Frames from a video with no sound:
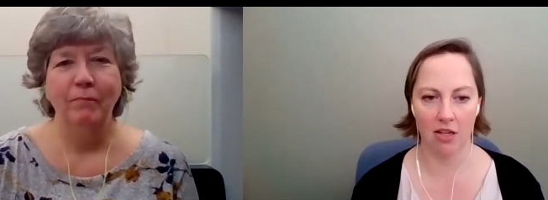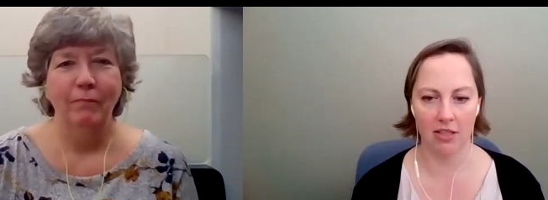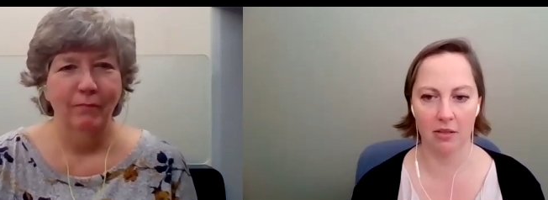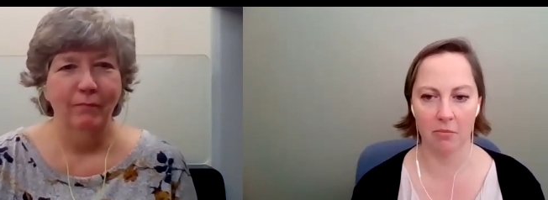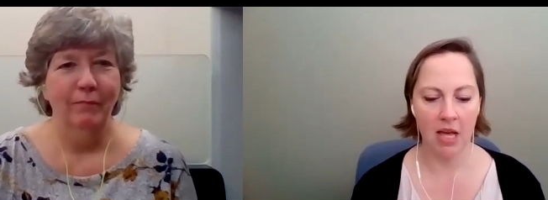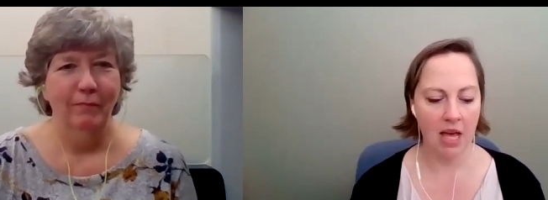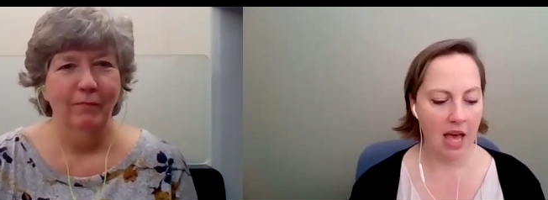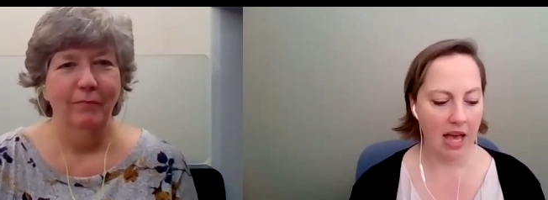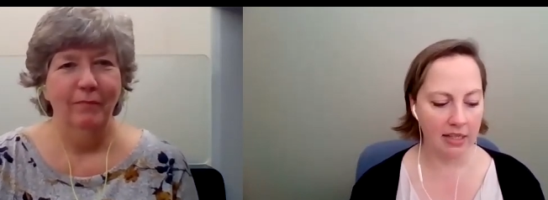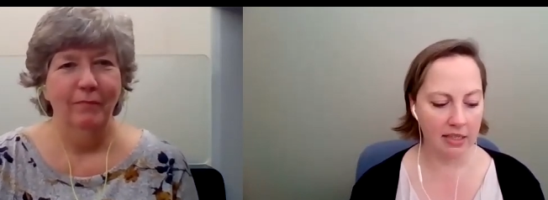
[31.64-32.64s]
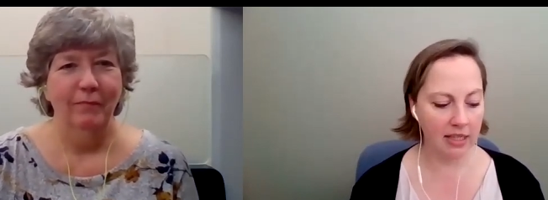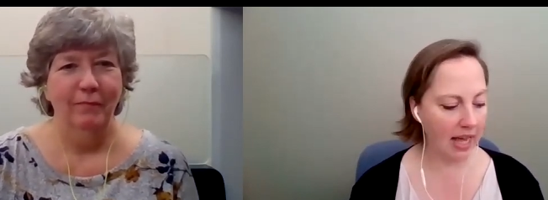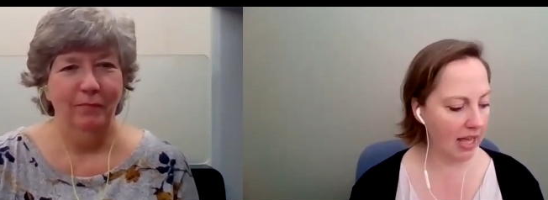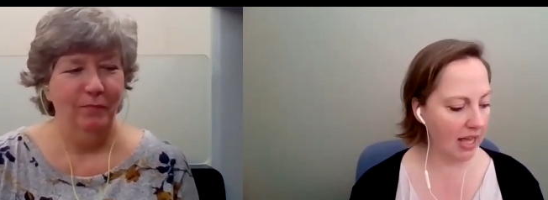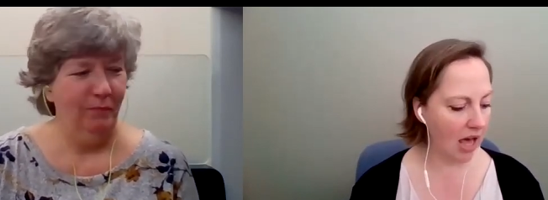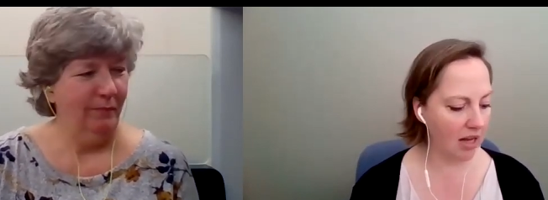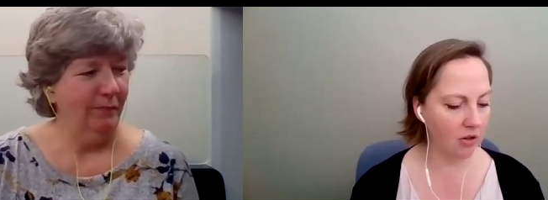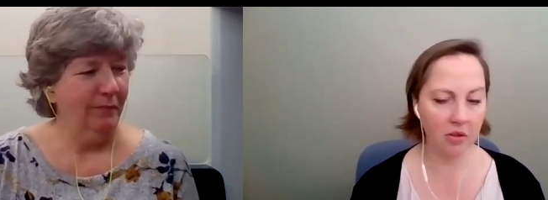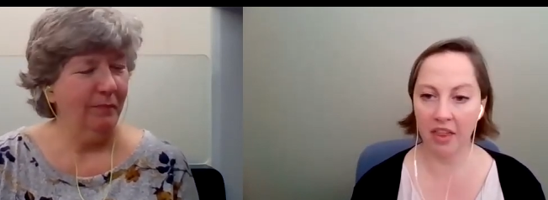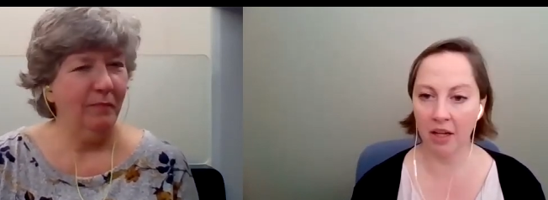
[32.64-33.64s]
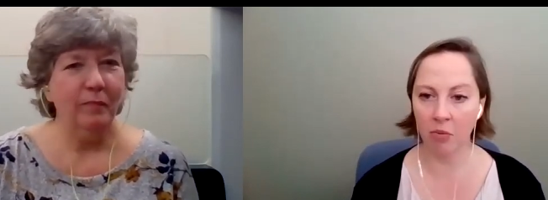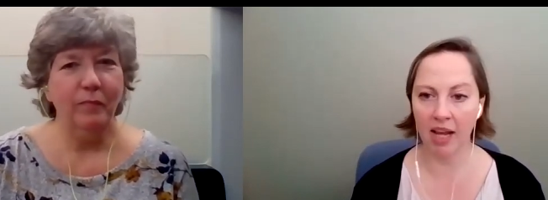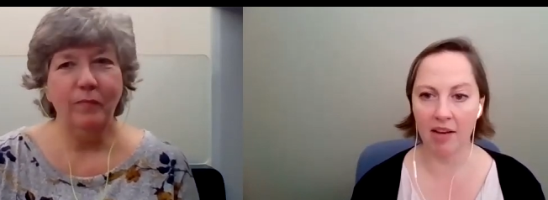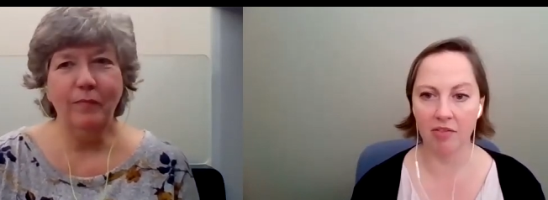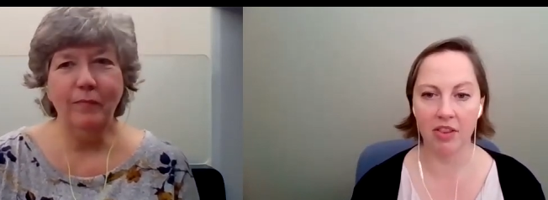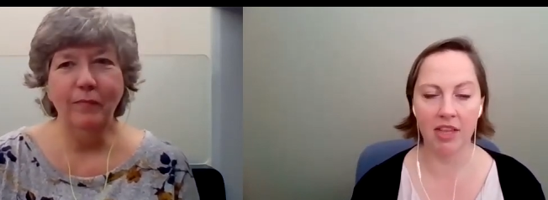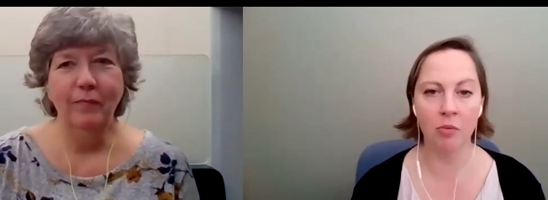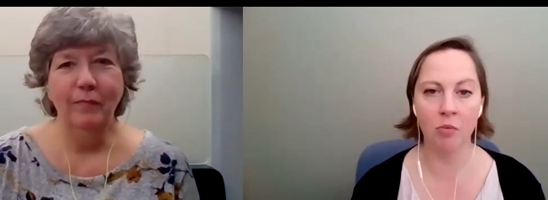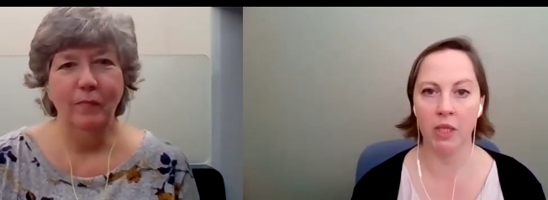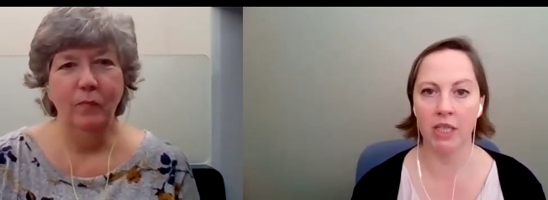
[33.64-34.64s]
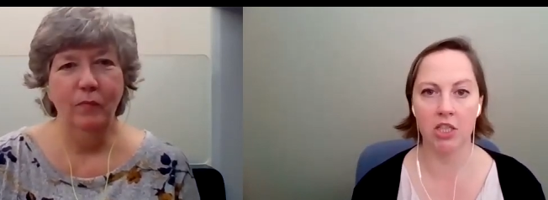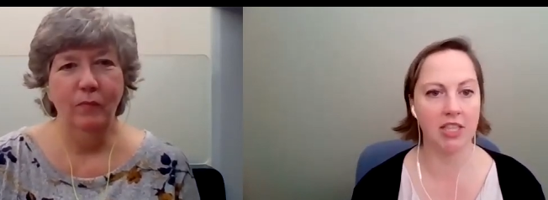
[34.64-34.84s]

Speaker 1: Awesome. And today, I don't think we have a theme. We